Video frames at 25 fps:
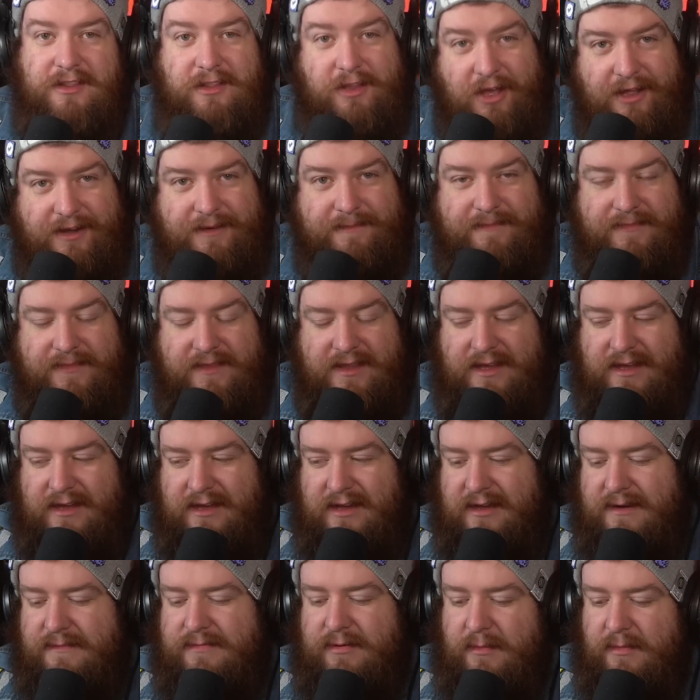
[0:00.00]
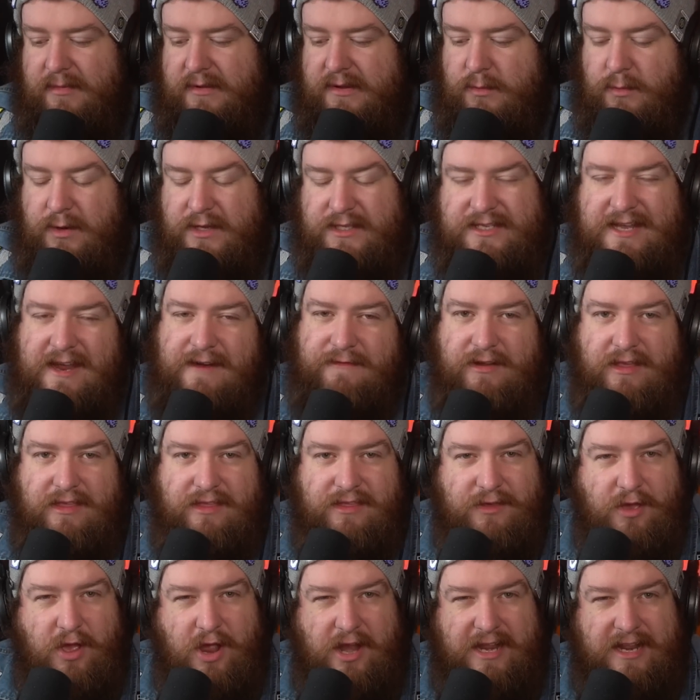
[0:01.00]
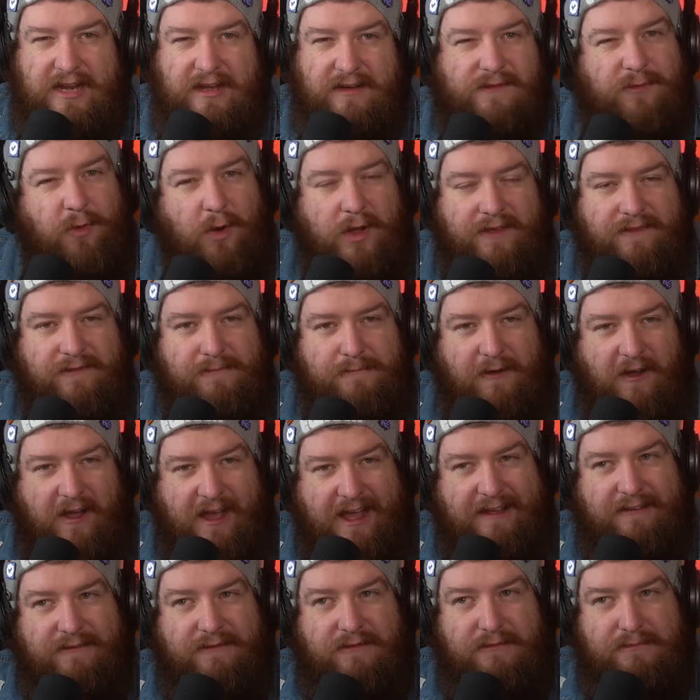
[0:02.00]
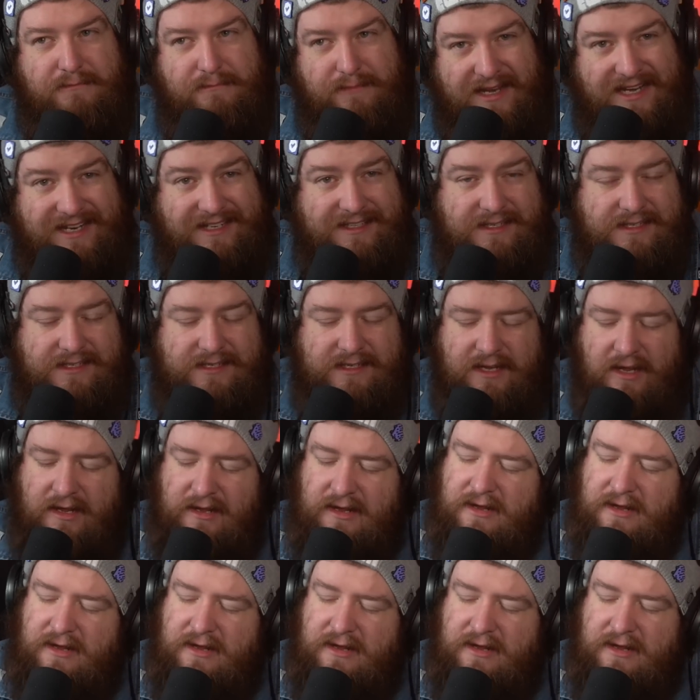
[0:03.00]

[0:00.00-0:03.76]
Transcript: a lot, probably once every 30 to 45 minutes,